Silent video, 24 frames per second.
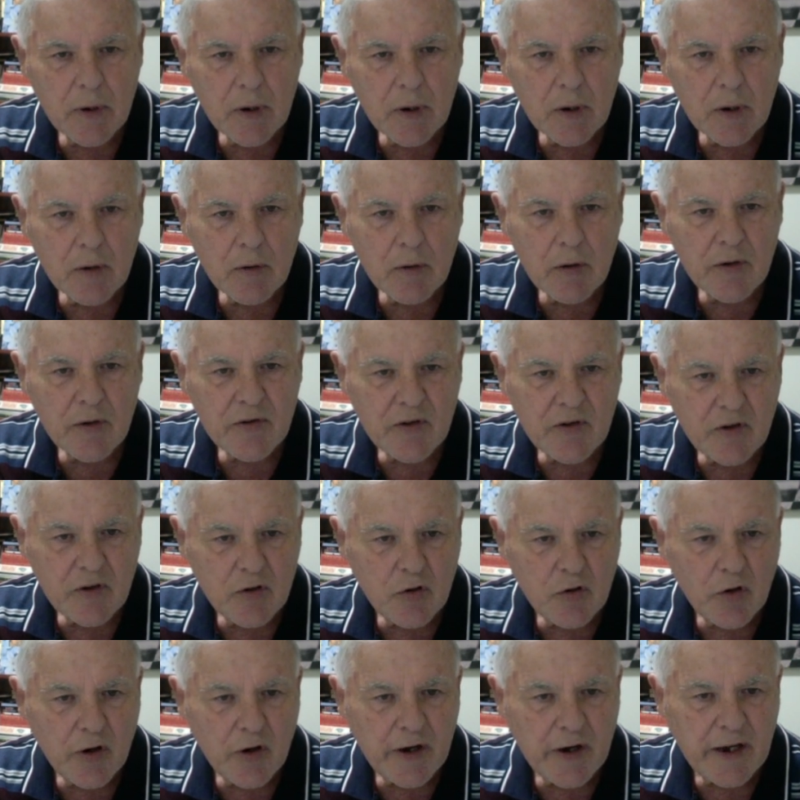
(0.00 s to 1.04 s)
Right, so
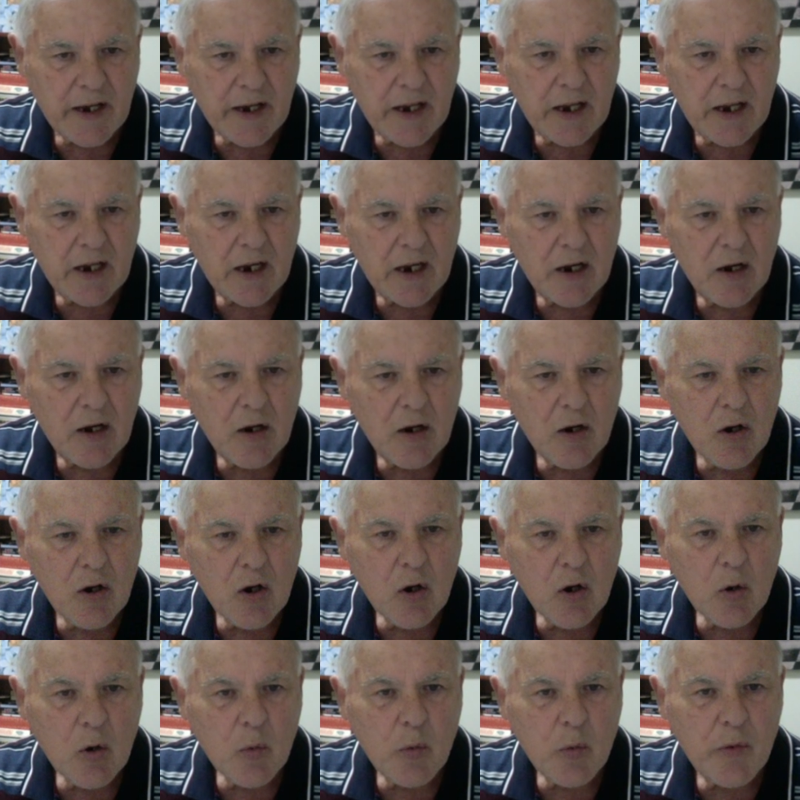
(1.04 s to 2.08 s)
knight here
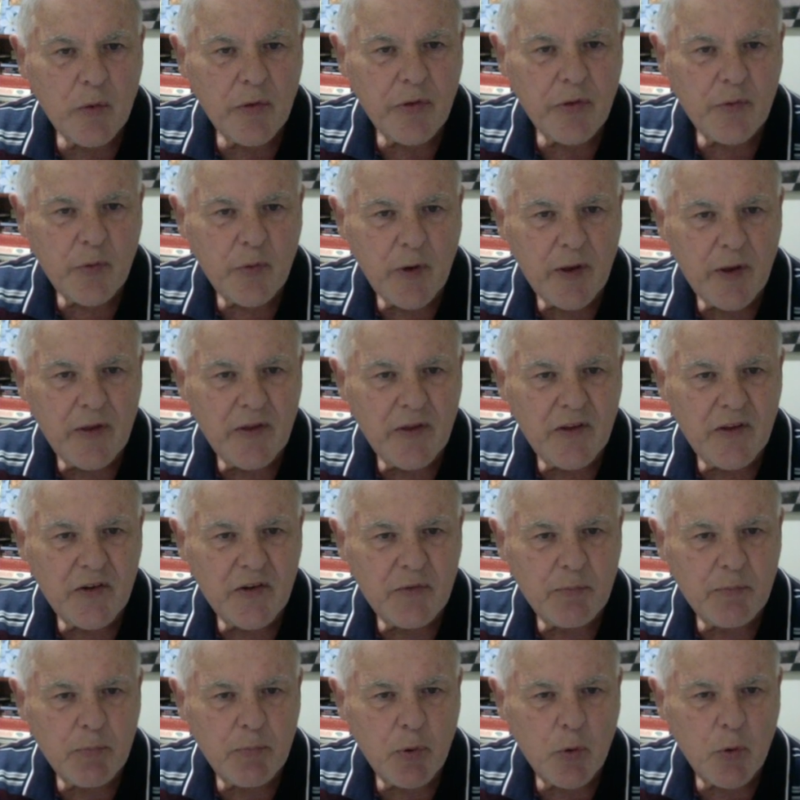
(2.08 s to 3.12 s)
would threaten this
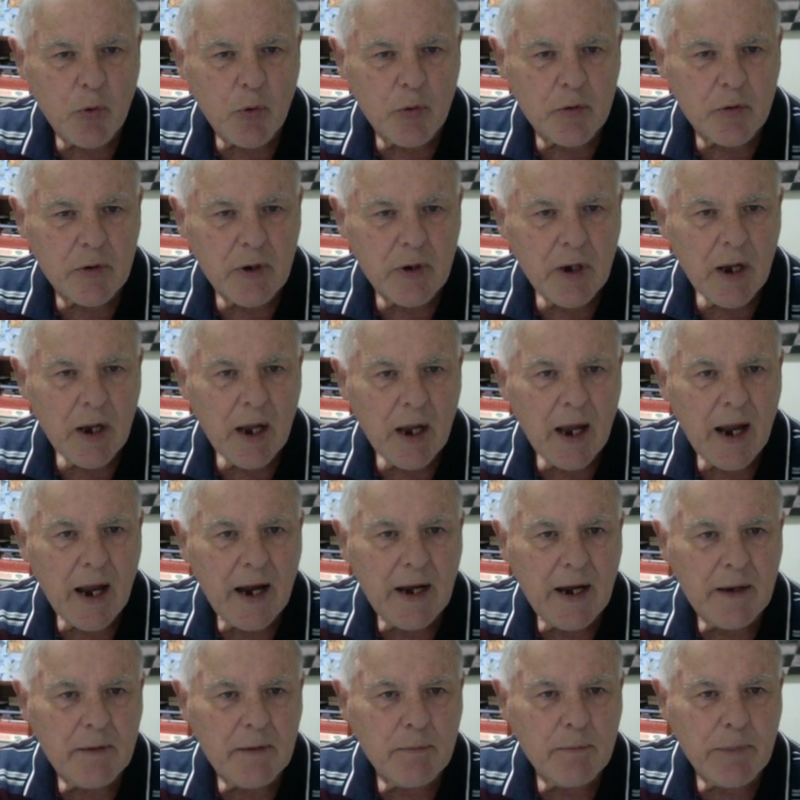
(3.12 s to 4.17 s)
pawn,
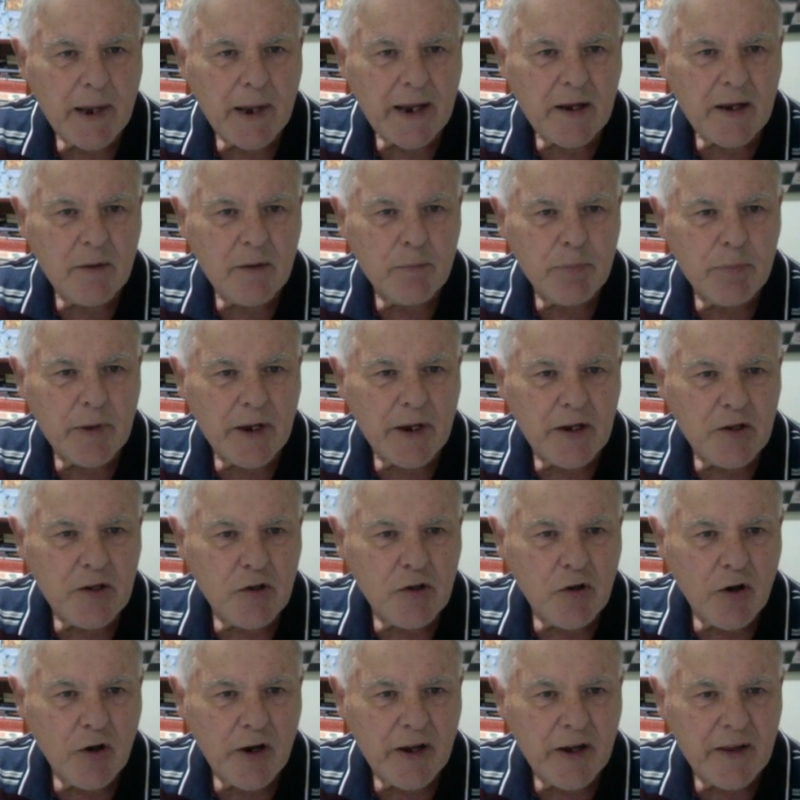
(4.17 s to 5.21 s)
and black could play
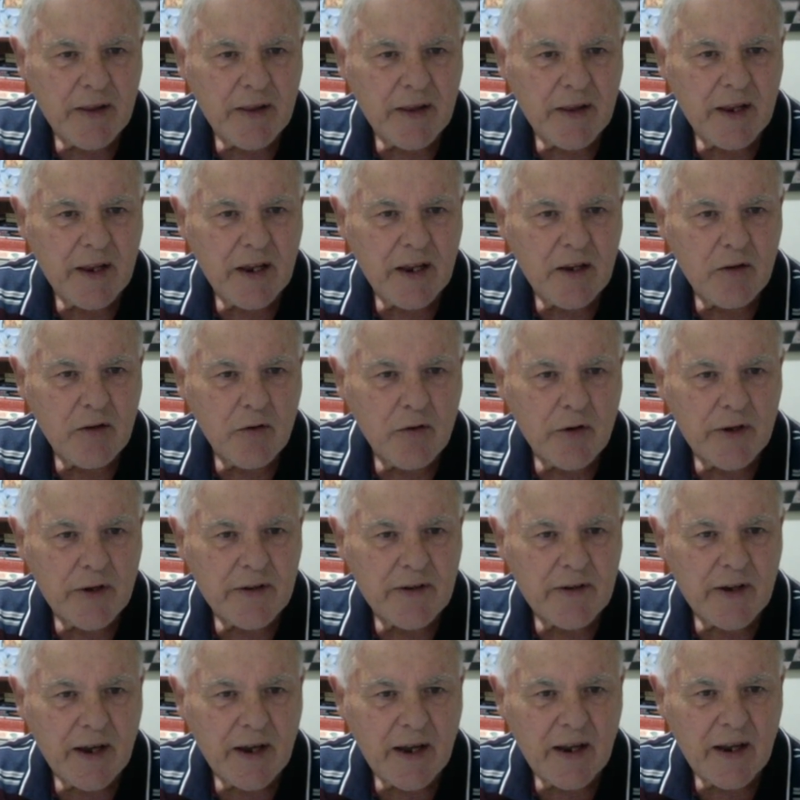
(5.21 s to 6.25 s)
knight there, knight to
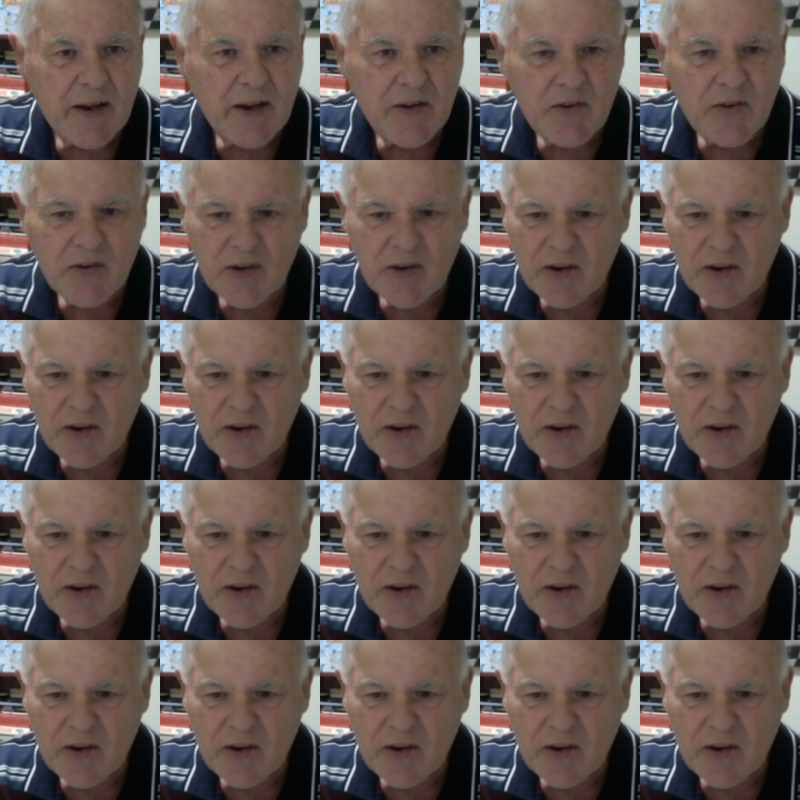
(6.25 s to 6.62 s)
a6